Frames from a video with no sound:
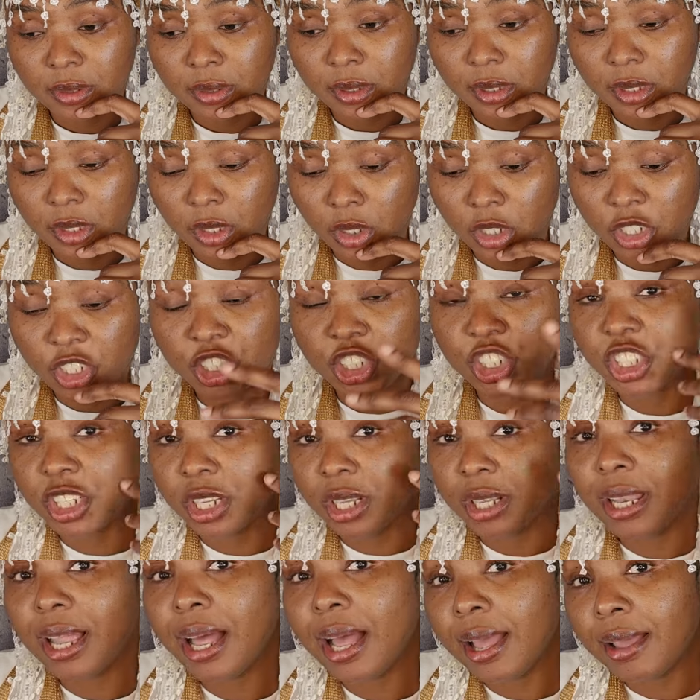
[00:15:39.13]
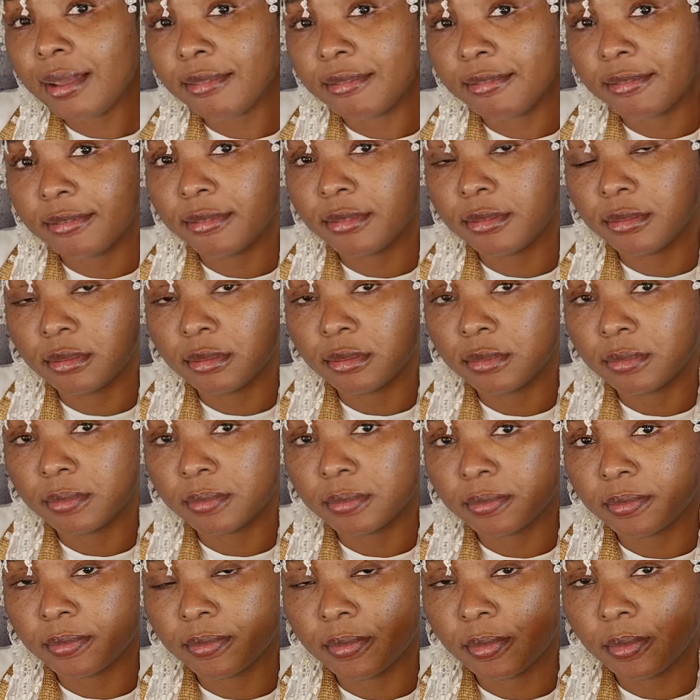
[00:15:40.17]
you know, is she alive?
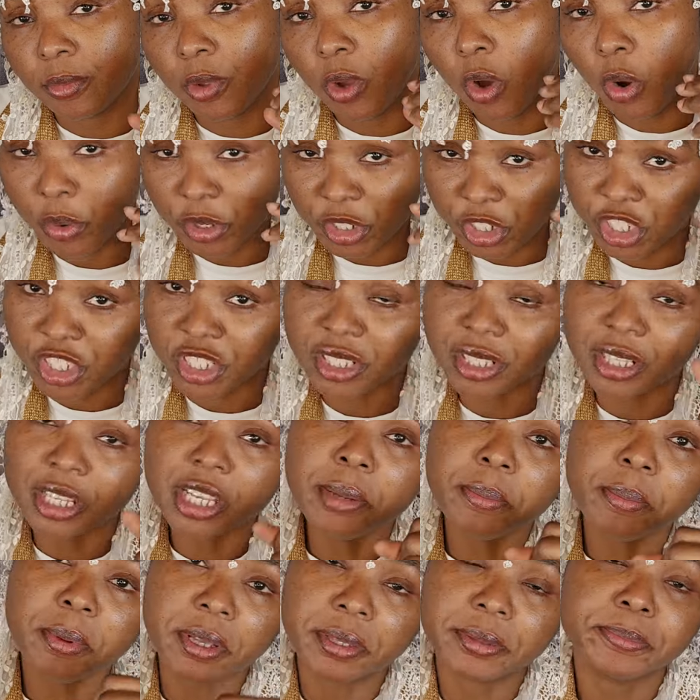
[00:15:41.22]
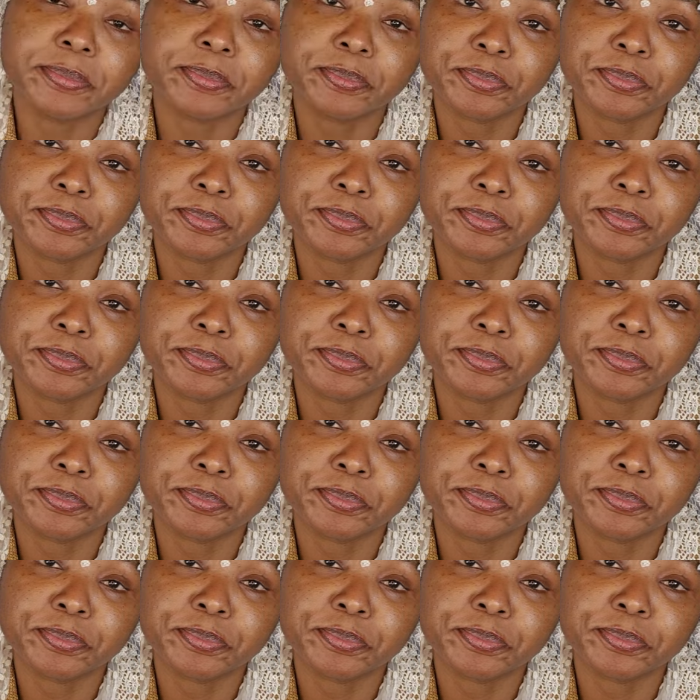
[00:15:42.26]
Or oh, is she sleeping?